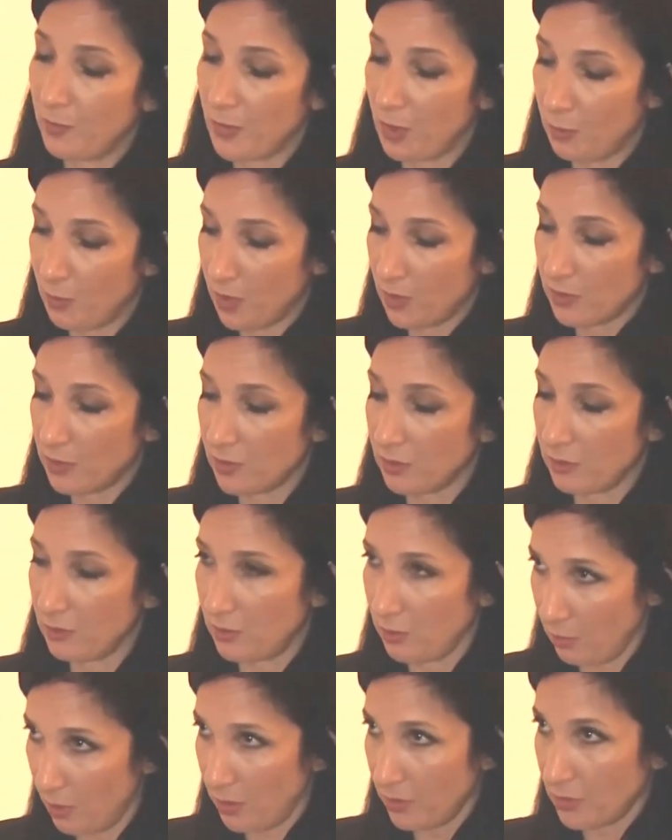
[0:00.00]
amongst
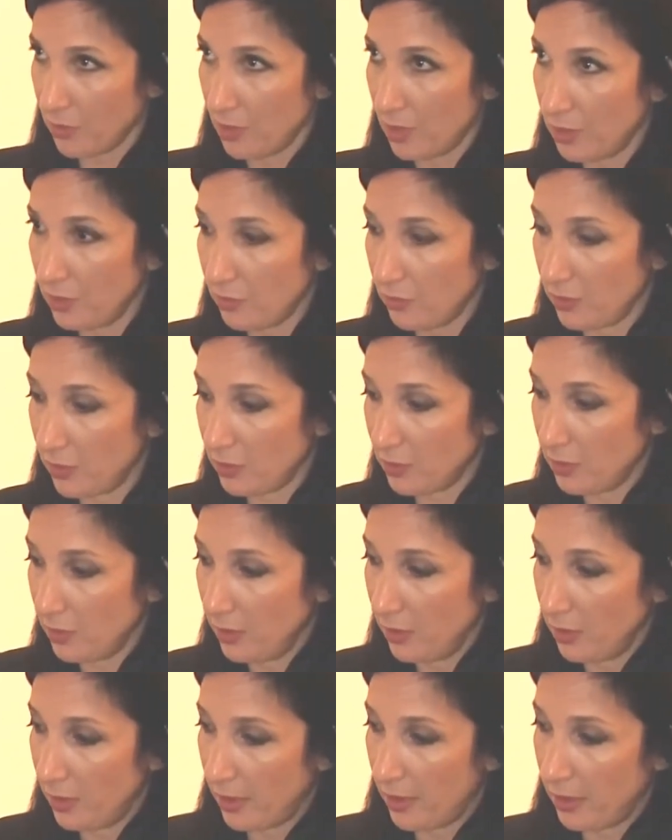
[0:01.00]
the larger countries.
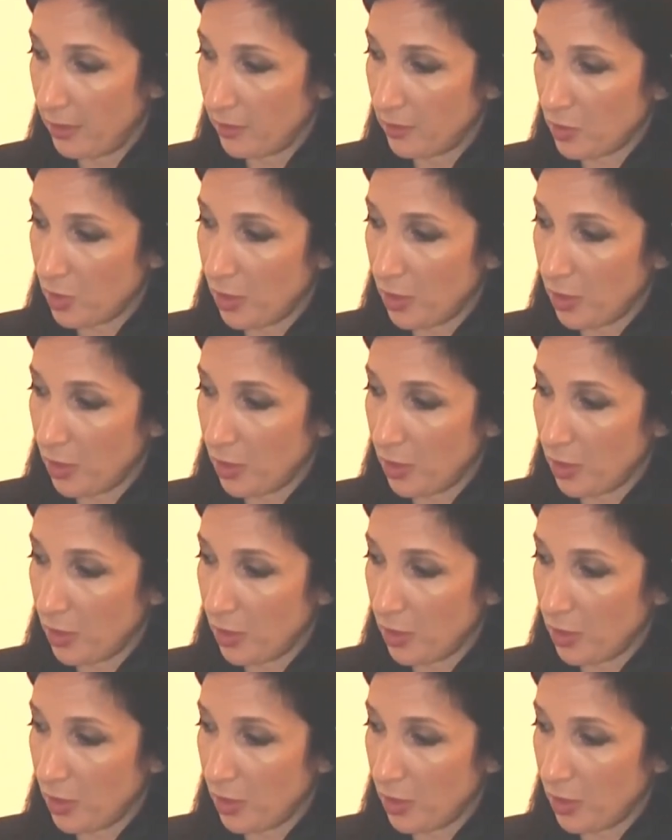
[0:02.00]
And